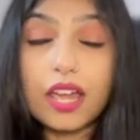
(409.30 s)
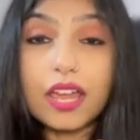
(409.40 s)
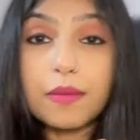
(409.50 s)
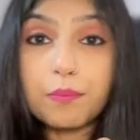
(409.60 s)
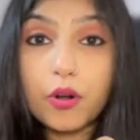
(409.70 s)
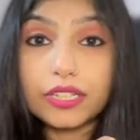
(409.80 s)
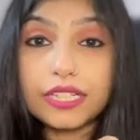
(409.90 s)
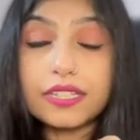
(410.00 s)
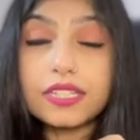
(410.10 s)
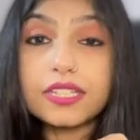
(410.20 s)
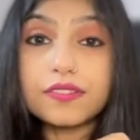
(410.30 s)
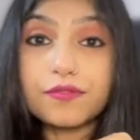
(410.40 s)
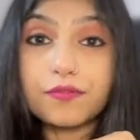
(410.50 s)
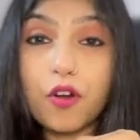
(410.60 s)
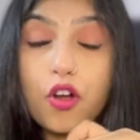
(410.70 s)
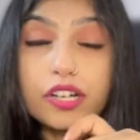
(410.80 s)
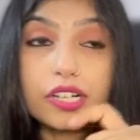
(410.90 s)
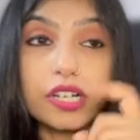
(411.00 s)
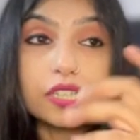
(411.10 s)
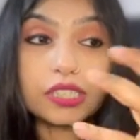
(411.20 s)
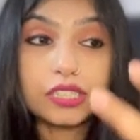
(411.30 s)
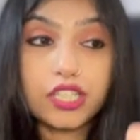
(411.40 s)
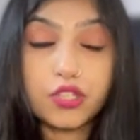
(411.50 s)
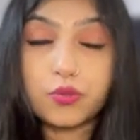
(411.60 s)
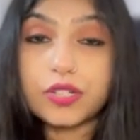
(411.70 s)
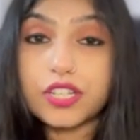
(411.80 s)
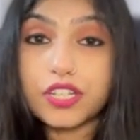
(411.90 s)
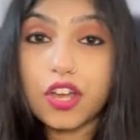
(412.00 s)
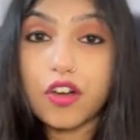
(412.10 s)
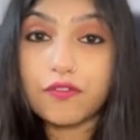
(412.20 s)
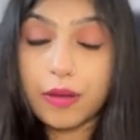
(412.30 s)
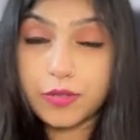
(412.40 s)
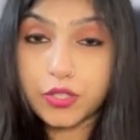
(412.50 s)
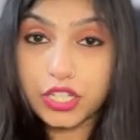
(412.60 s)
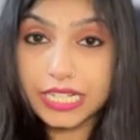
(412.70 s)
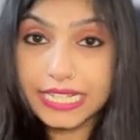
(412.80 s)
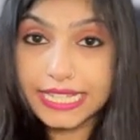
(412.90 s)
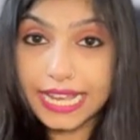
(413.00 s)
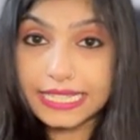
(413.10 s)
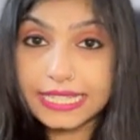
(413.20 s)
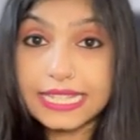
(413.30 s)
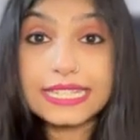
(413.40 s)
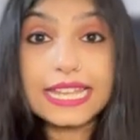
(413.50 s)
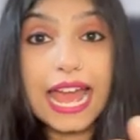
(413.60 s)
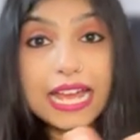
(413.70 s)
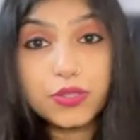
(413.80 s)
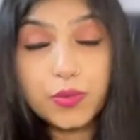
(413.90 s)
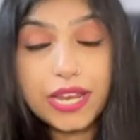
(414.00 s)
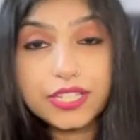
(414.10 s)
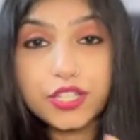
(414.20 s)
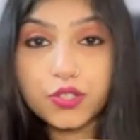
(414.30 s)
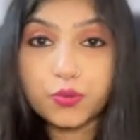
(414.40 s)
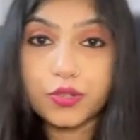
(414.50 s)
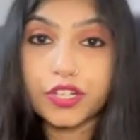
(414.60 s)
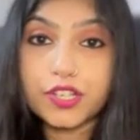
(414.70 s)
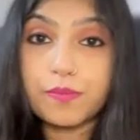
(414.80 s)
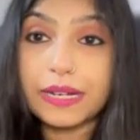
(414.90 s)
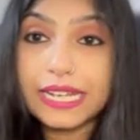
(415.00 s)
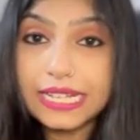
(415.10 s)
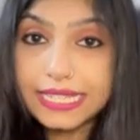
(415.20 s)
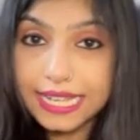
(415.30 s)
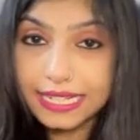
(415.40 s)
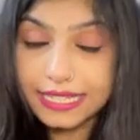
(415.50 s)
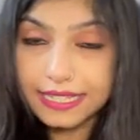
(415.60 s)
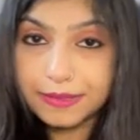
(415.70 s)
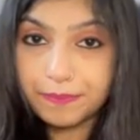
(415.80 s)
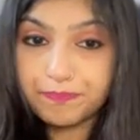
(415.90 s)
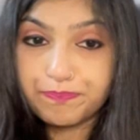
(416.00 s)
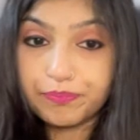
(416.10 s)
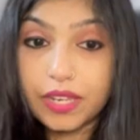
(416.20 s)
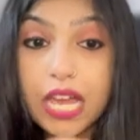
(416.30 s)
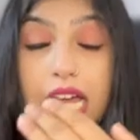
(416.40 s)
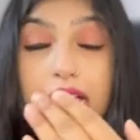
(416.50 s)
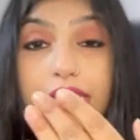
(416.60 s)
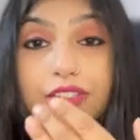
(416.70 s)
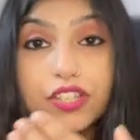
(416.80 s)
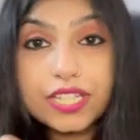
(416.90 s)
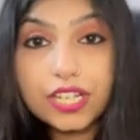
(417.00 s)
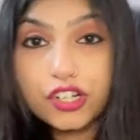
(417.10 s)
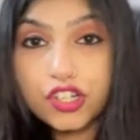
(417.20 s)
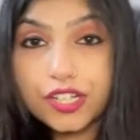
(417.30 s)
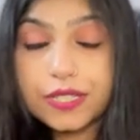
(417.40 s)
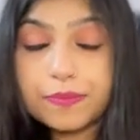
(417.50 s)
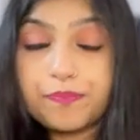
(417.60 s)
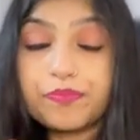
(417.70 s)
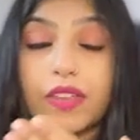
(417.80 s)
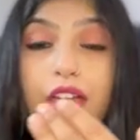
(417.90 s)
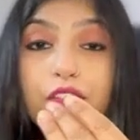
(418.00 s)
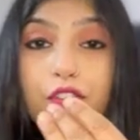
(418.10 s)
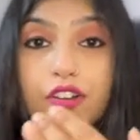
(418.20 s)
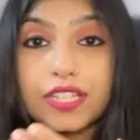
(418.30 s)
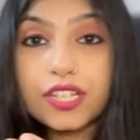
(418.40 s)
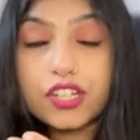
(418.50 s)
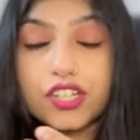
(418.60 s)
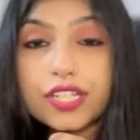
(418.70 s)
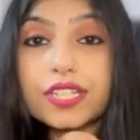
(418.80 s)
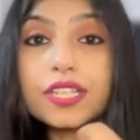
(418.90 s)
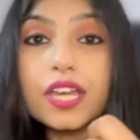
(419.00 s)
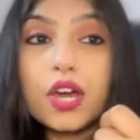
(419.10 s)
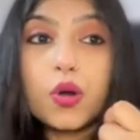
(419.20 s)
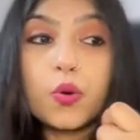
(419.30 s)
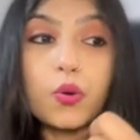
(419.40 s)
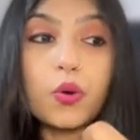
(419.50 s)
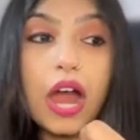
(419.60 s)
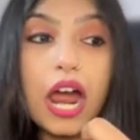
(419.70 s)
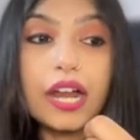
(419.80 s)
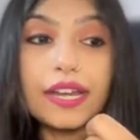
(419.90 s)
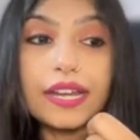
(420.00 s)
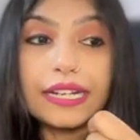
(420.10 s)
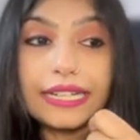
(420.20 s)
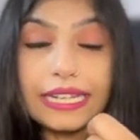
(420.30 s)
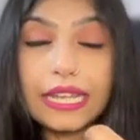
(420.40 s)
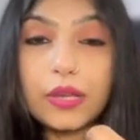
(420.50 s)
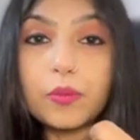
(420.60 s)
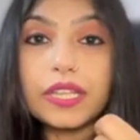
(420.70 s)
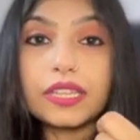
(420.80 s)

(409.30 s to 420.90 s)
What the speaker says: important for the students of pharmaceutical sciences as well as the students of medical sciences. Researchers, for researchers who are dealing with